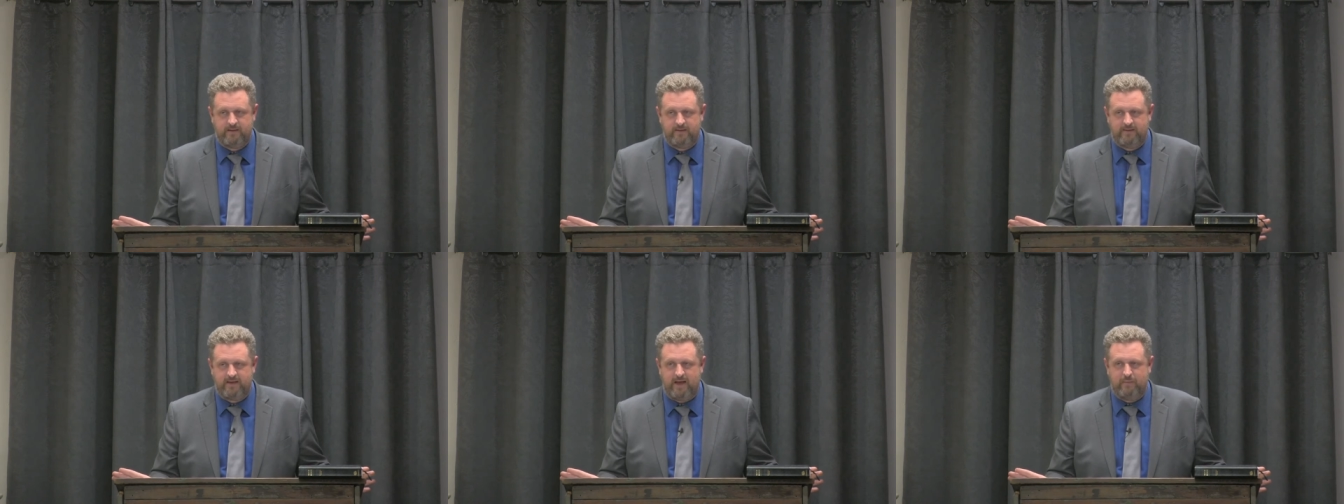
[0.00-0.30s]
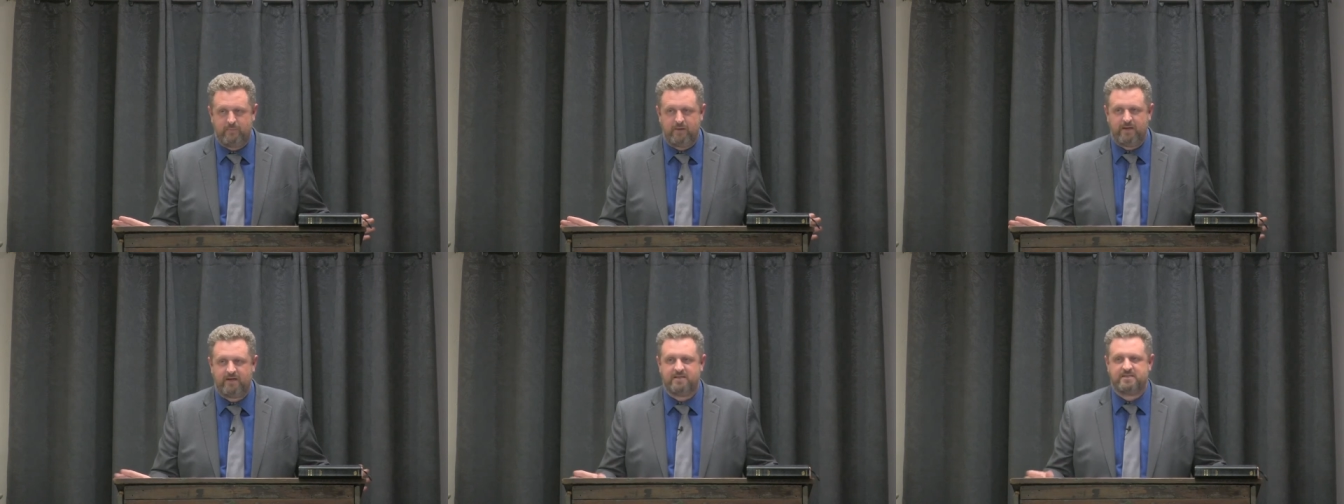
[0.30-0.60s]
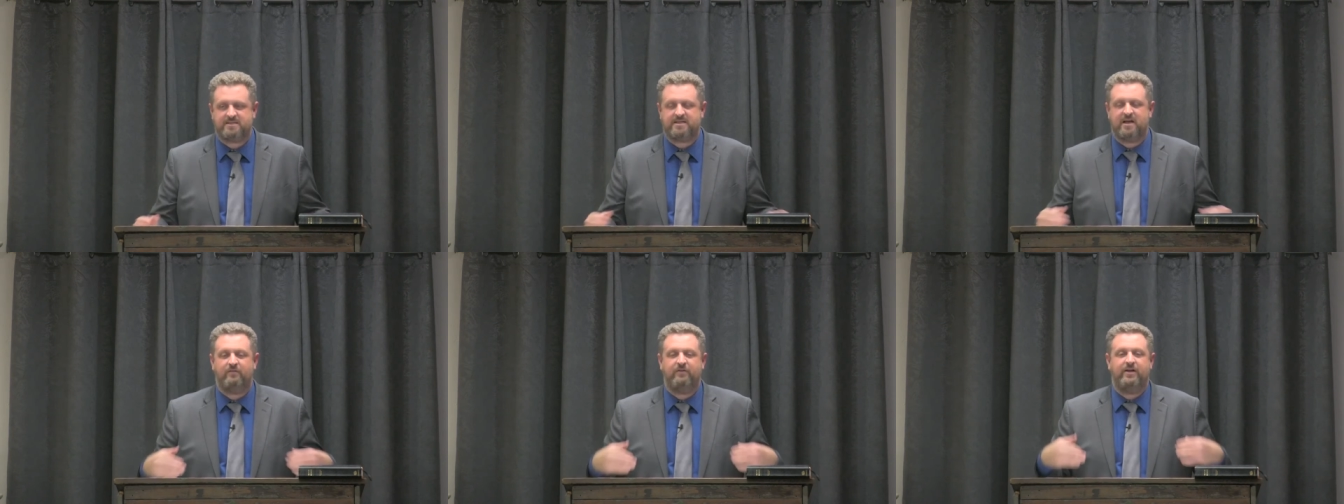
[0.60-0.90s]
That because
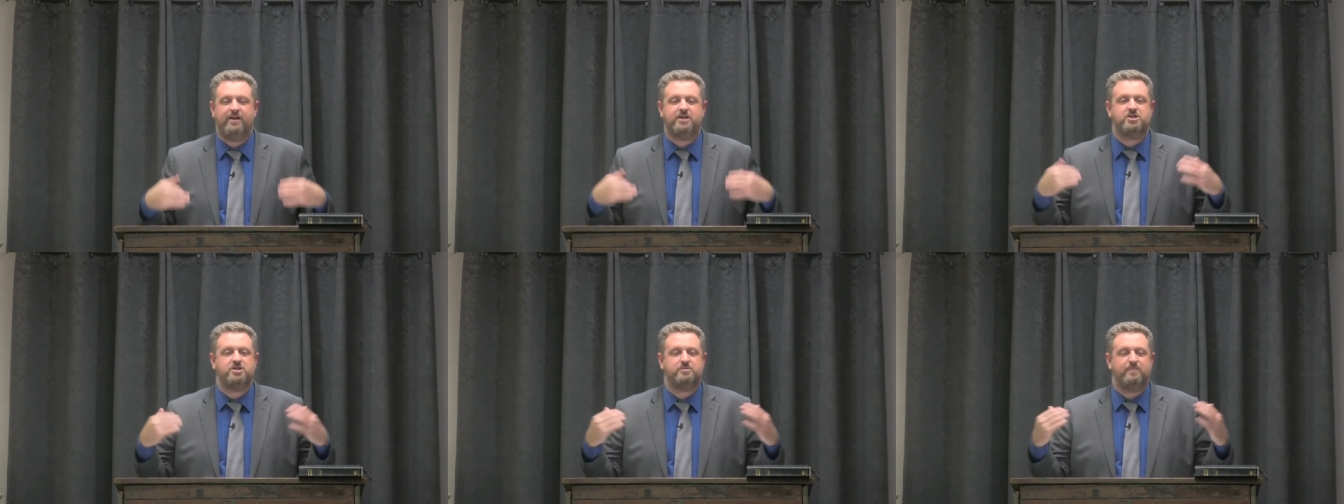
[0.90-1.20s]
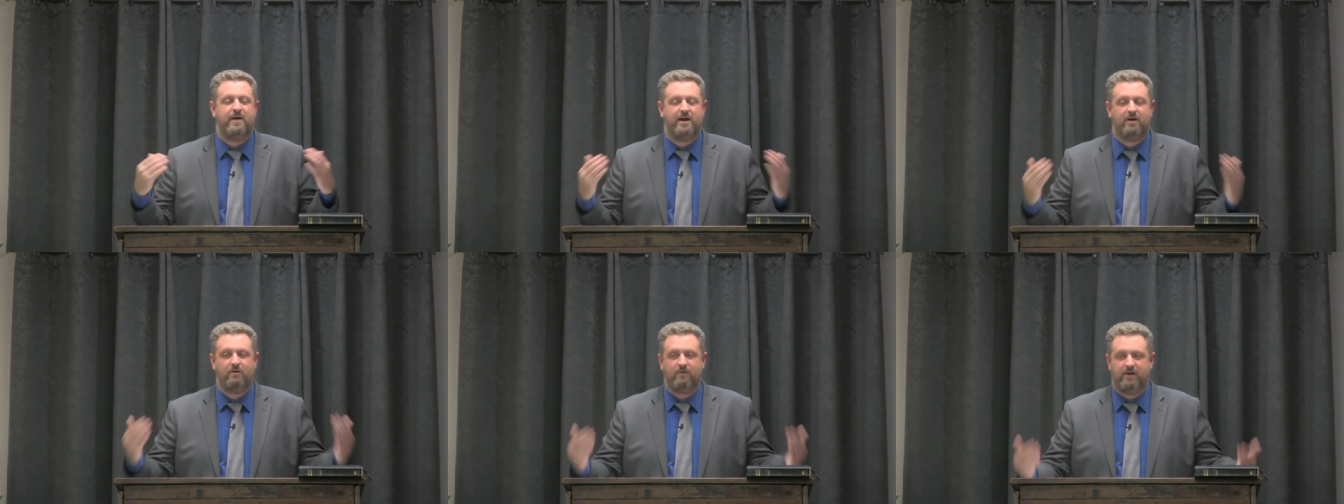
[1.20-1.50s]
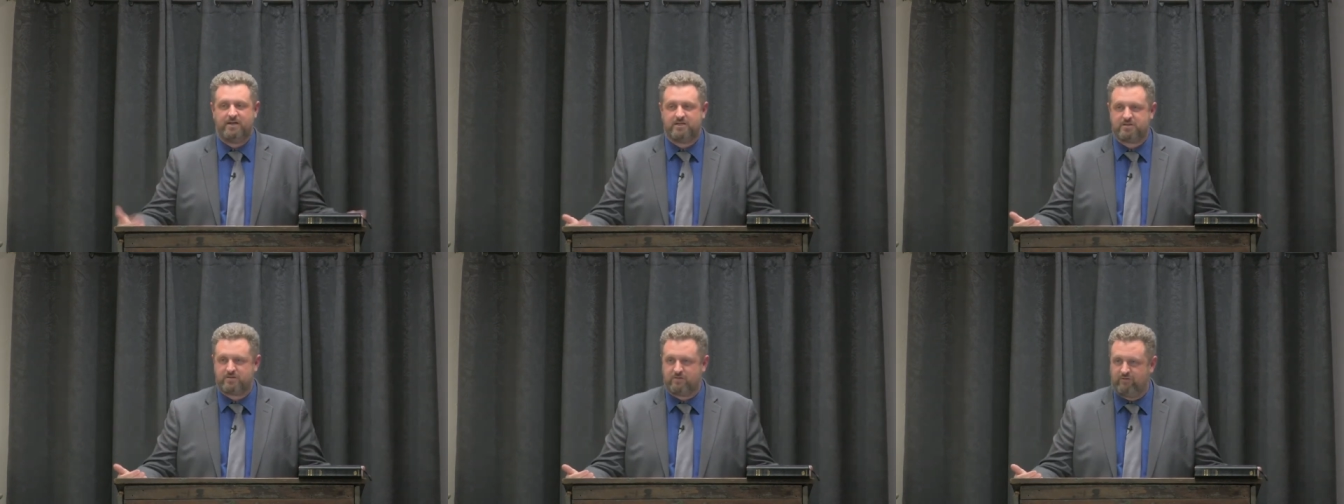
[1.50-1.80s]
salvation is by
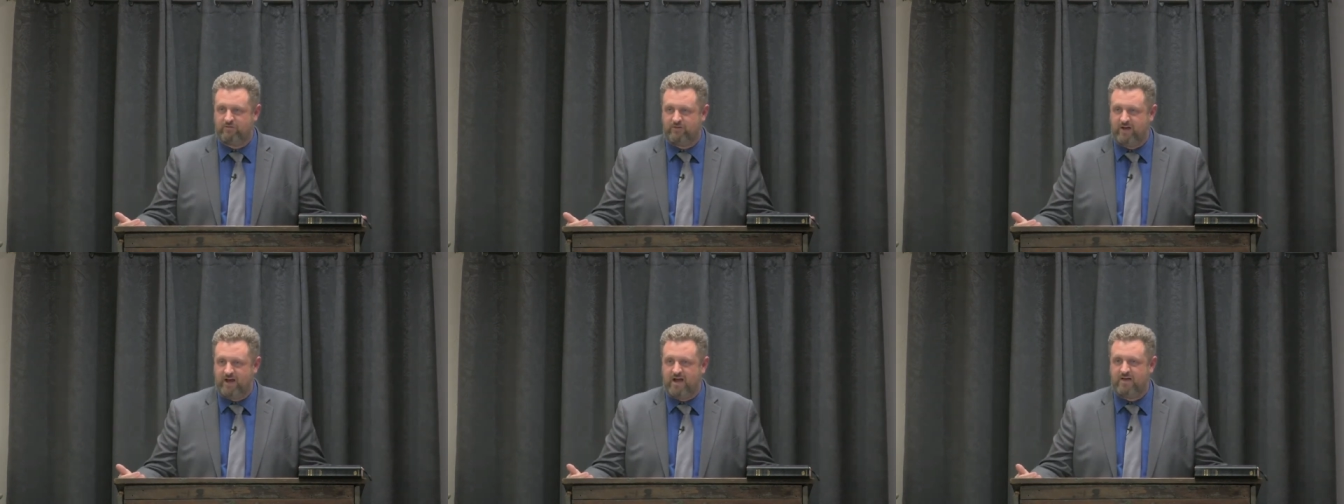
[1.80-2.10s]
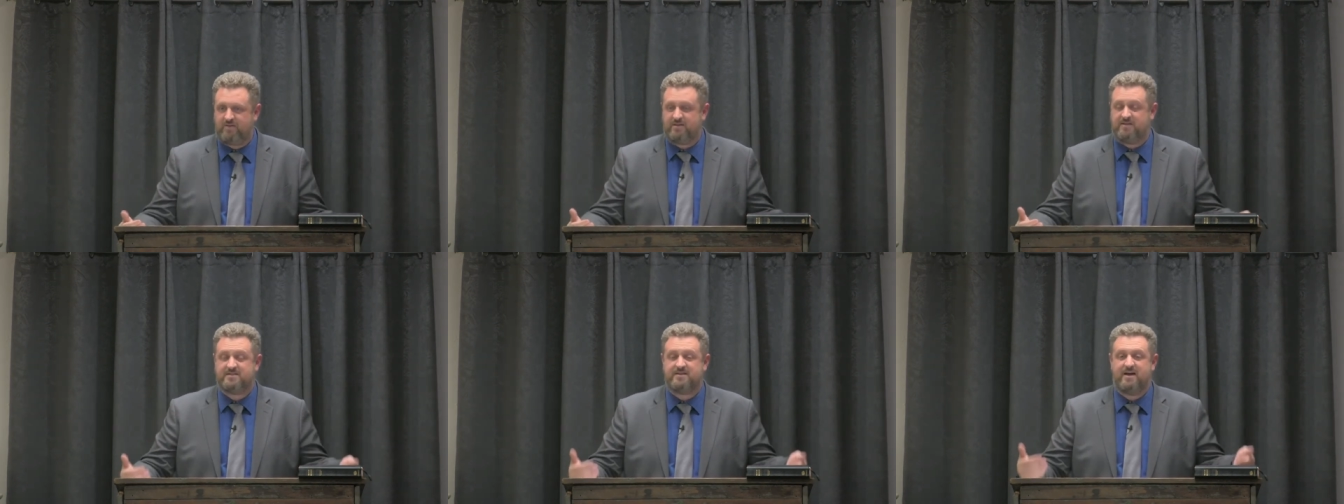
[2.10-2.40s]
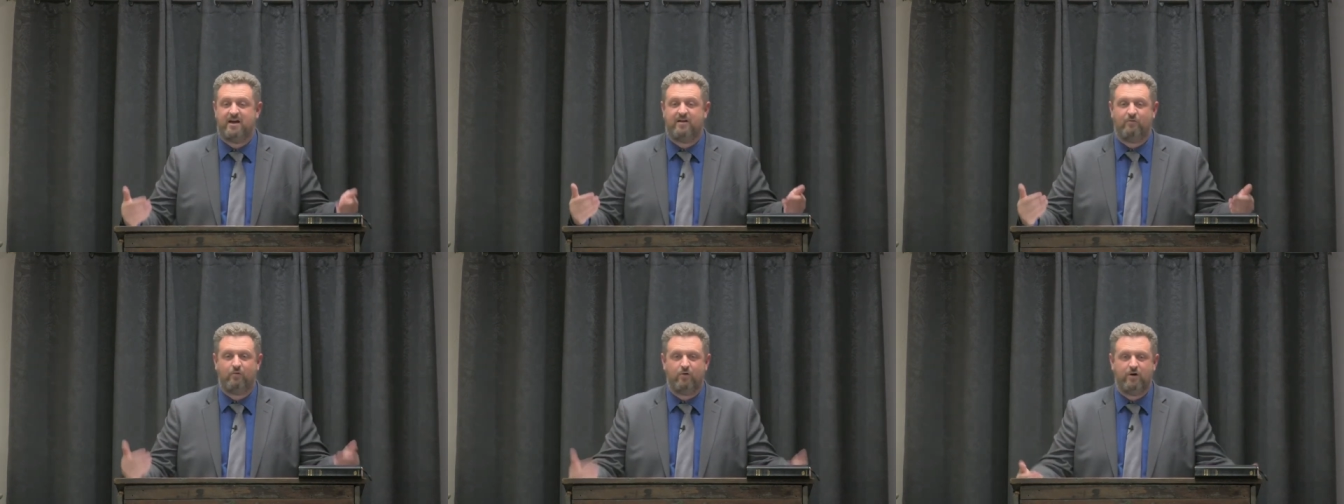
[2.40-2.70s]
grace through faith, it's
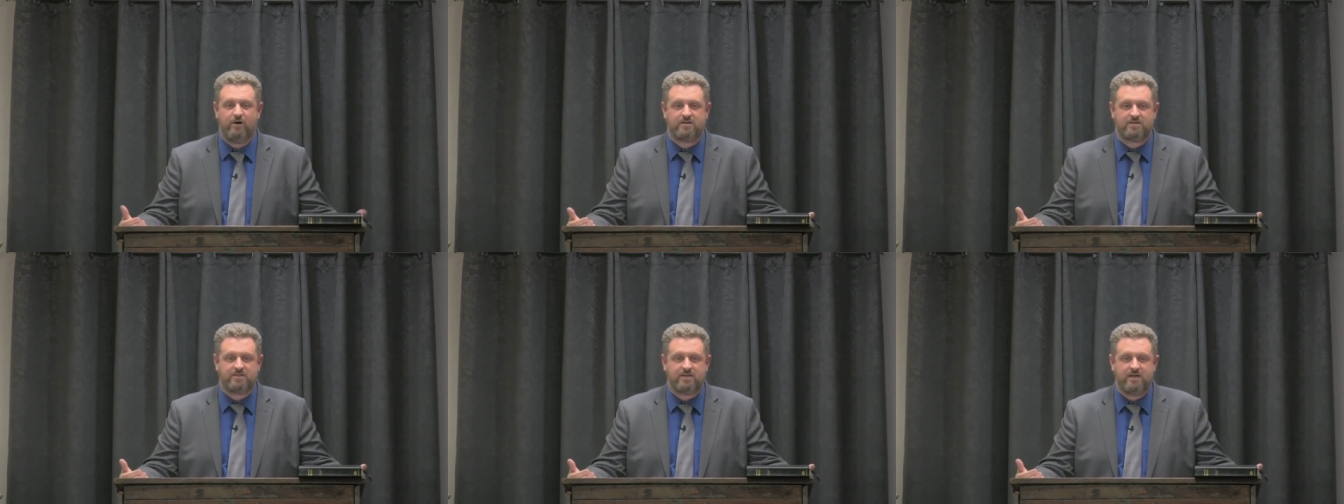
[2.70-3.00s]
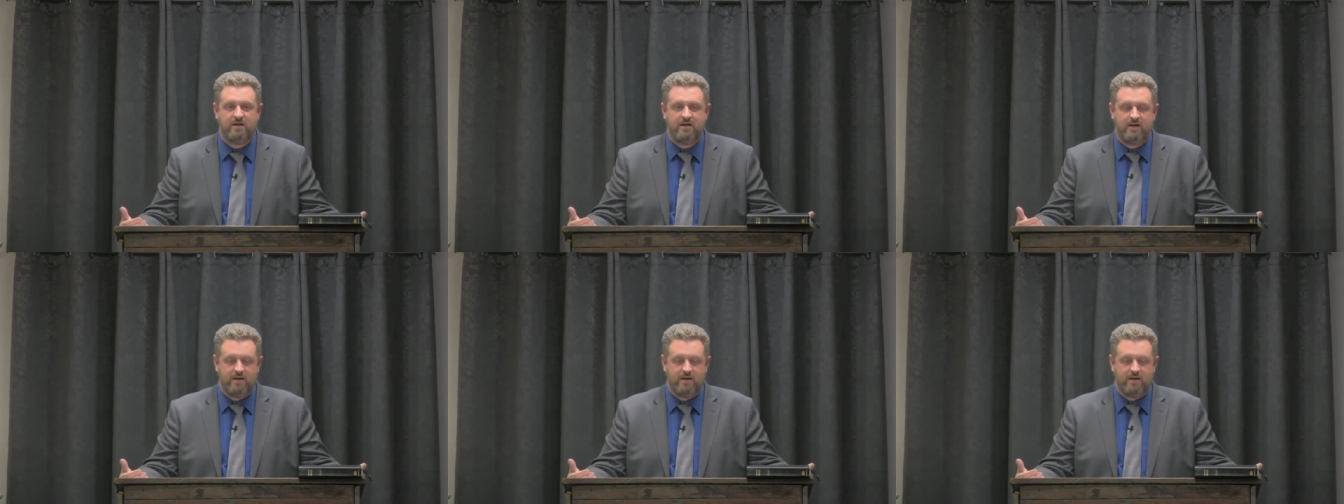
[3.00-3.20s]
not of works.